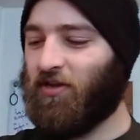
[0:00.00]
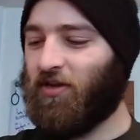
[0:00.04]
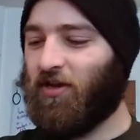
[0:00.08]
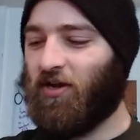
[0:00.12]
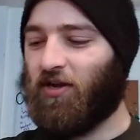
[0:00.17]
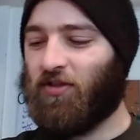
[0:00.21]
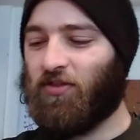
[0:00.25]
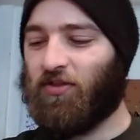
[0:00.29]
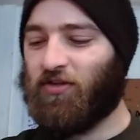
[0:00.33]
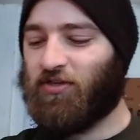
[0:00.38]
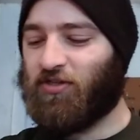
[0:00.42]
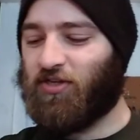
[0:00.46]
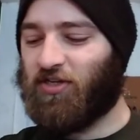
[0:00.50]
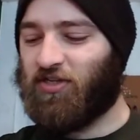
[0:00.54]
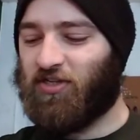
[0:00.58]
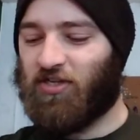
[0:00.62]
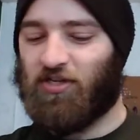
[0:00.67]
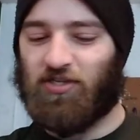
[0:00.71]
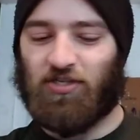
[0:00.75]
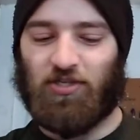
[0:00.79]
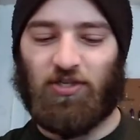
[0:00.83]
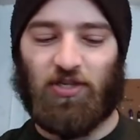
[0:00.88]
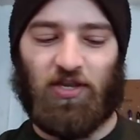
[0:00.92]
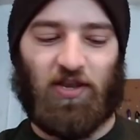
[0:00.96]
Uh, and this is just the
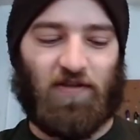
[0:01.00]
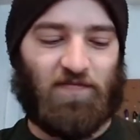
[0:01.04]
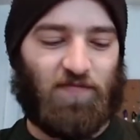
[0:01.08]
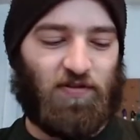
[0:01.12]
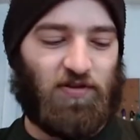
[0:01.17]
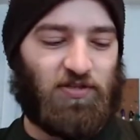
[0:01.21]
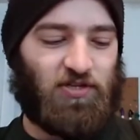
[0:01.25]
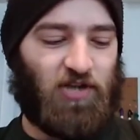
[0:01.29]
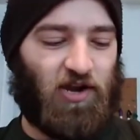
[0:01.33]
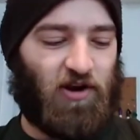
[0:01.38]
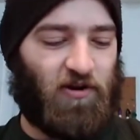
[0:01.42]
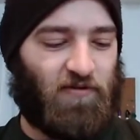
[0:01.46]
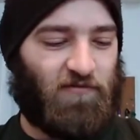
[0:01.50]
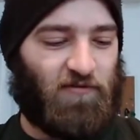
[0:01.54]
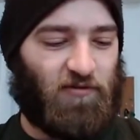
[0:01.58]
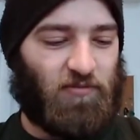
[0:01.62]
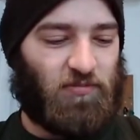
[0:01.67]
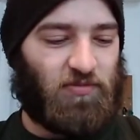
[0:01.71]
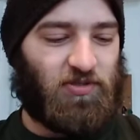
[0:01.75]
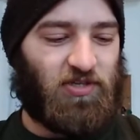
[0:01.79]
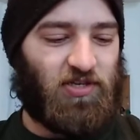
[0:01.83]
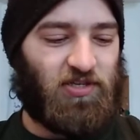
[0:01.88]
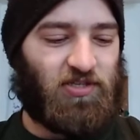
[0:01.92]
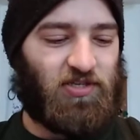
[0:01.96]
sleeve the
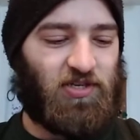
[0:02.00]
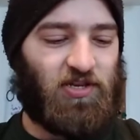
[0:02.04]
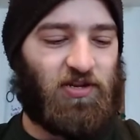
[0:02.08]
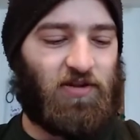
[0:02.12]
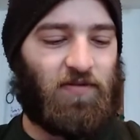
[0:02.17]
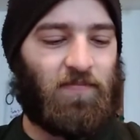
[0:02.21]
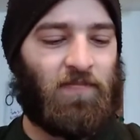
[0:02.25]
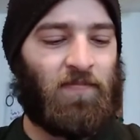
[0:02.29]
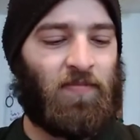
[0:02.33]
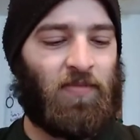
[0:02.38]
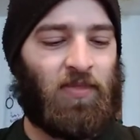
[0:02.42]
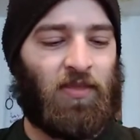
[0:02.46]
styrofoam sits in.